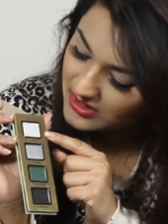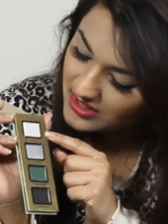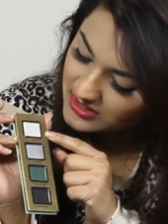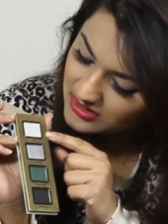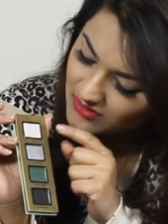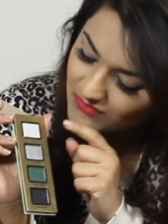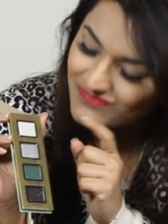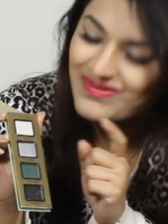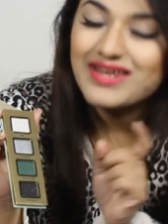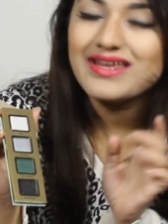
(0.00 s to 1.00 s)
get a
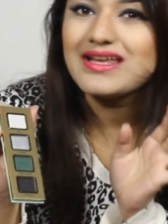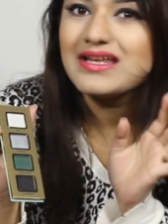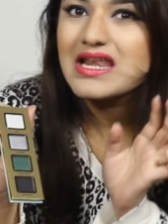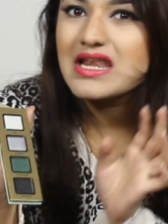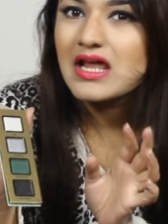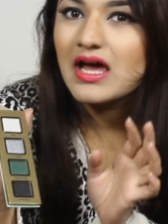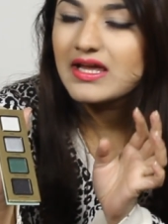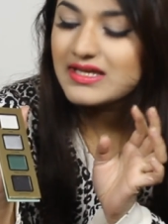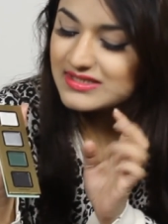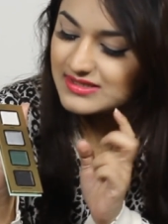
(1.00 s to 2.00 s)
very
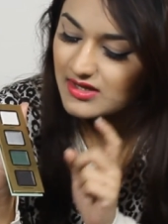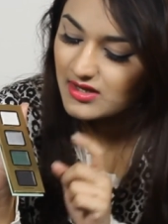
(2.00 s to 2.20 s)
nice